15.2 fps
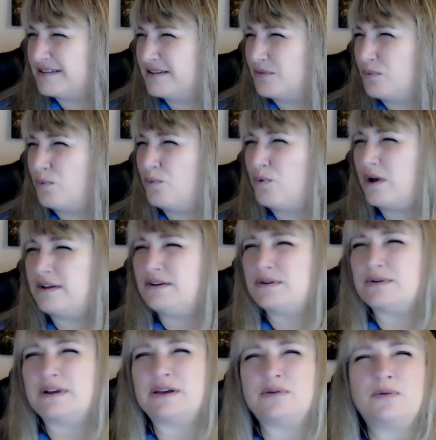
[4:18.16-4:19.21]

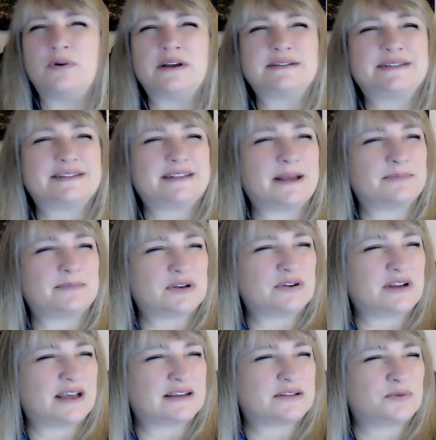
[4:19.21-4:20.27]
wondering what steps are
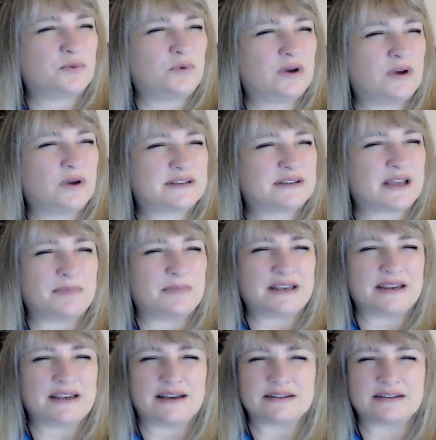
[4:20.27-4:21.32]
next, what's
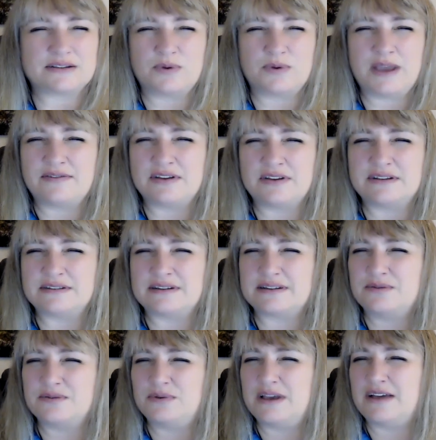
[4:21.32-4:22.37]
coming next? We haven't
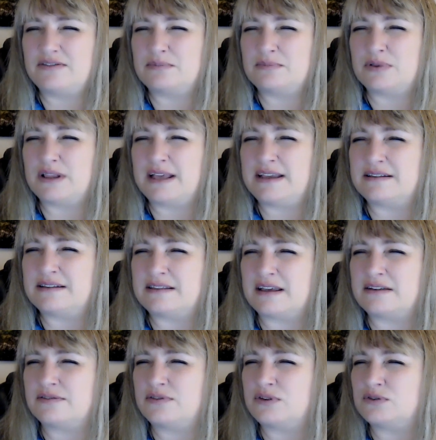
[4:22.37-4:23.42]
played in
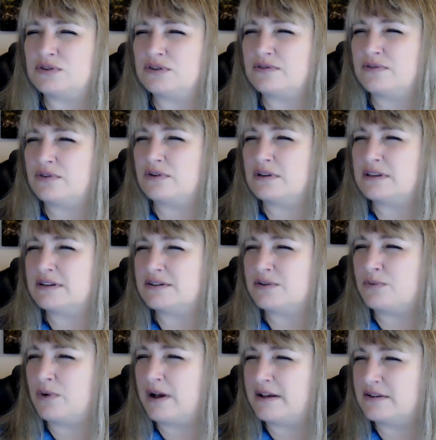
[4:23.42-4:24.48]
that future for a
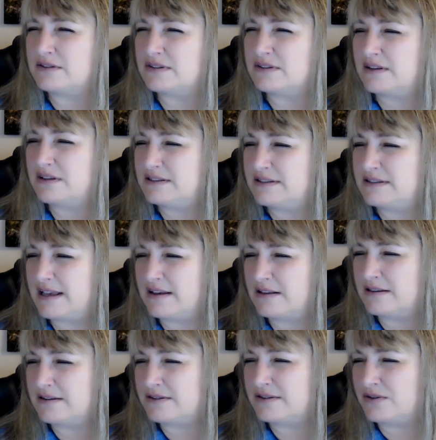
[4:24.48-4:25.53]
little while. So let's take
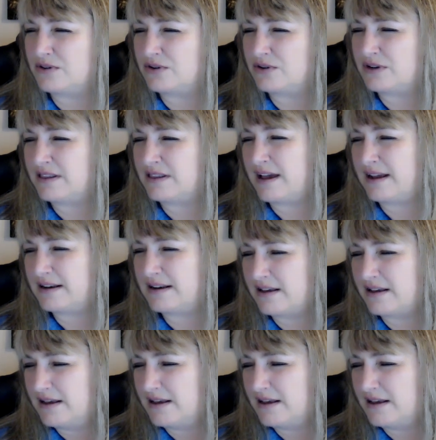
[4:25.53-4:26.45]
a little look at that.